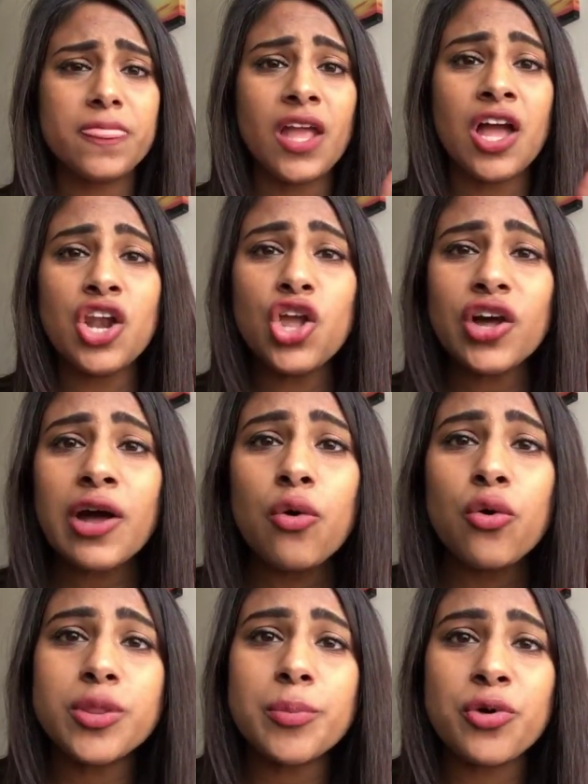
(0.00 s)
Look at all
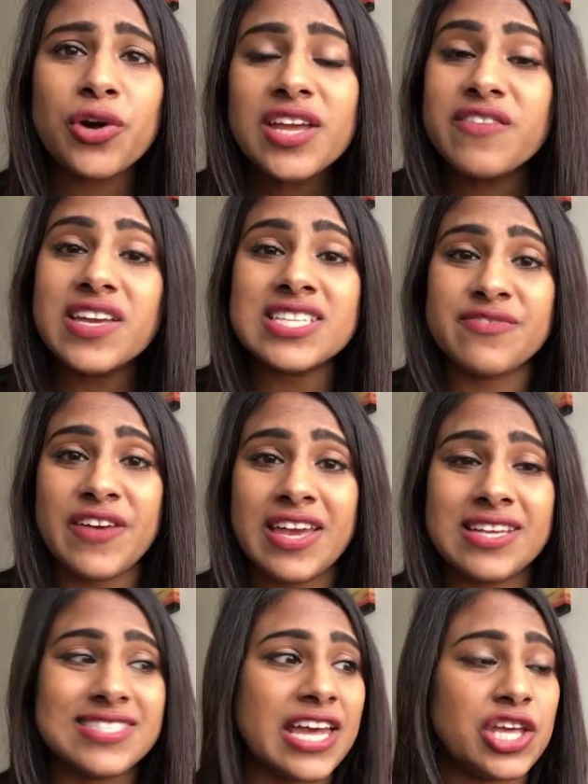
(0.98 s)
the previous things that